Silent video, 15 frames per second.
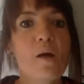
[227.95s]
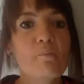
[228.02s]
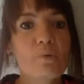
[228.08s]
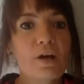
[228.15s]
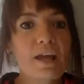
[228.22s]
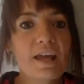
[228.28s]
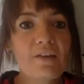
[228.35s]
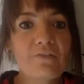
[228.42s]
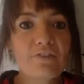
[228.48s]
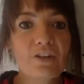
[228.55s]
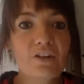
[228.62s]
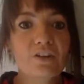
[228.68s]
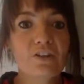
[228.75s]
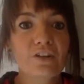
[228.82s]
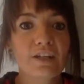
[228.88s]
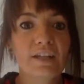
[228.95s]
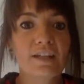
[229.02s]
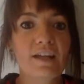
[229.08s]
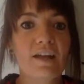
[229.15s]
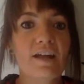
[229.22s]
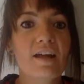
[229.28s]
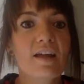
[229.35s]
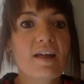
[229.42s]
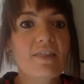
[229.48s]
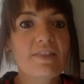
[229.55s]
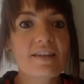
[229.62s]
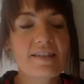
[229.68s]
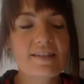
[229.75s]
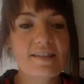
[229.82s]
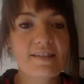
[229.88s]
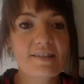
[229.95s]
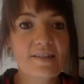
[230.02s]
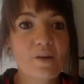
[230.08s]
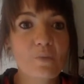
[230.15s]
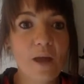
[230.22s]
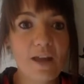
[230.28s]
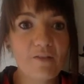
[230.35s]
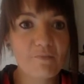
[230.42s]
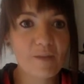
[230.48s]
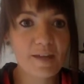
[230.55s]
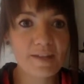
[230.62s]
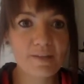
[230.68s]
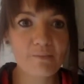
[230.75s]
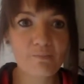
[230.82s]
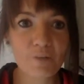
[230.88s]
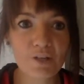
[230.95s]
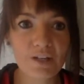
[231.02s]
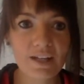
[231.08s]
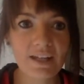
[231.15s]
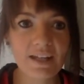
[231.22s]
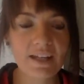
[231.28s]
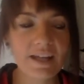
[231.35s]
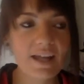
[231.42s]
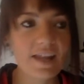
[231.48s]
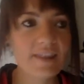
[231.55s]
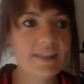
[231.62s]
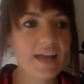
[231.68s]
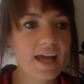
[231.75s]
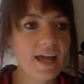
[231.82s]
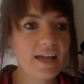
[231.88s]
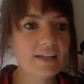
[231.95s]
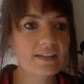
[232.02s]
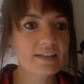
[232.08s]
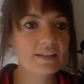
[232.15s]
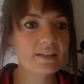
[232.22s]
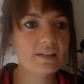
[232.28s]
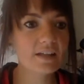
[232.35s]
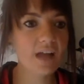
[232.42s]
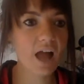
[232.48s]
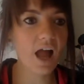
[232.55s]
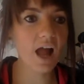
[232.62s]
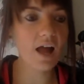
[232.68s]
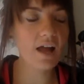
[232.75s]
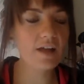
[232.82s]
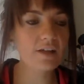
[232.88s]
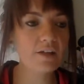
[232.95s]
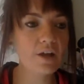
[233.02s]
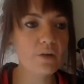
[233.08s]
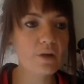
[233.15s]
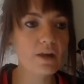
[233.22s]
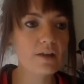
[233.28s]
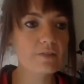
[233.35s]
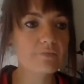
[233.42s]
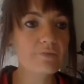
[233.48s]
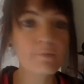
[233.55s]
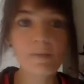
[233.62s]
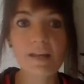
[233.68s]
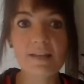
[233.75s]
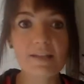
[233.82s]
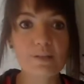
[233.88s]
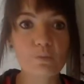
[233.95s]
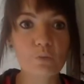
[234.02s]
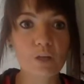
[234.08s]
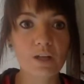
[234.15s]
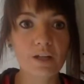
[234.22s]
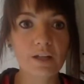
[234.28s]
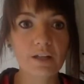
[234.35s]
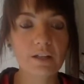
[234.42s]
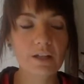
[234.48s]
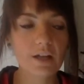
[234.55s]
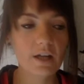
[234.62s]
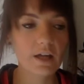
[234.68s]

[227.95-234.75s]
But if you're looking at this as a way of making money, then for me it didn't work,